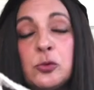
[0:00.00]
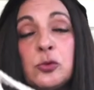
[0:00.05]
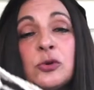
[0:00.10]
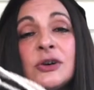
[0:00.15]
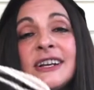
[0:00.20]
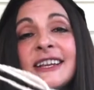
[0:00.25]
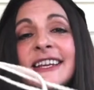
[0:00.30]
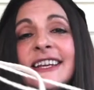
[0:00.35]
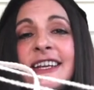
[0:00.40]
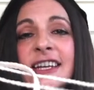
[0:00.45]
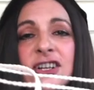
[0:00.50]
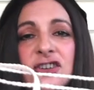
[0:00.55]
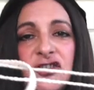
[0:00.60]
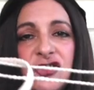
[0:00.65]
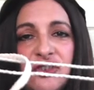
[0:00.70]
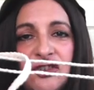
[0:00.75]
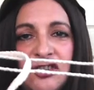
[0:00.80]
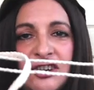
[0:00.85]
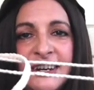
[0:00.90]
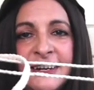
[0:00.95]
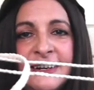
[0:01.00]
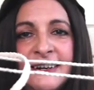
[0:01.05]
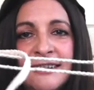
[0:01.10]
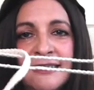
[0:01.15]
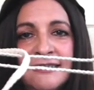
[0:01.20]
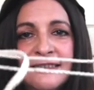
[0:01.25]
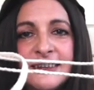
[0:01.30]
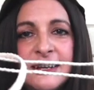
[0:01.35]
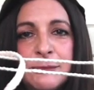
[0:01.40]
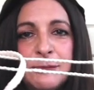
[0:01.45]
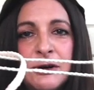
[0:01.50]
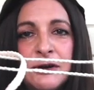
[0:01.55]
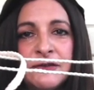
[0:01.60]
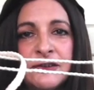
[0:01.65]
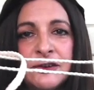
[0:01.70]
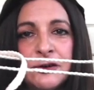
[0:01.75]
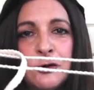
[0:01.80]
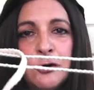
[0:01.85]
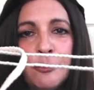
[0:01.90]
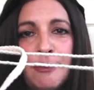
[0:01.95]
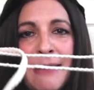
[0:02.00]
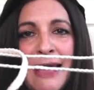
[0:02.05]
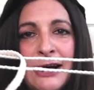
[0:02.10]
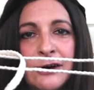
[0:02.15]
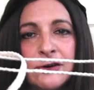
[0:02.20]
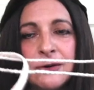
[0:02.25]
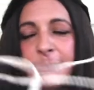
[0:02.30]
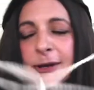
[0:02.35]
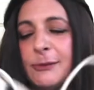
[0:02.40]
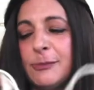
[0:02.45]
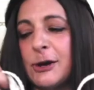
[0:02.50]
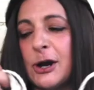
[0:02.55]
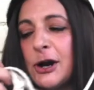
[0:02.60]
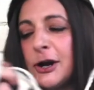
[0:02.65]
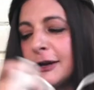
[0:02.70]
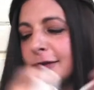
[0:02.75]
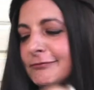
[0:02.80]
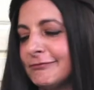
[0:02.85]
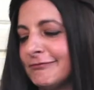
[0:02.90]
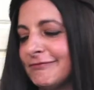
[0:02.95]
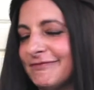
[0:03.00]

really cheat and skip over the whole macrame part.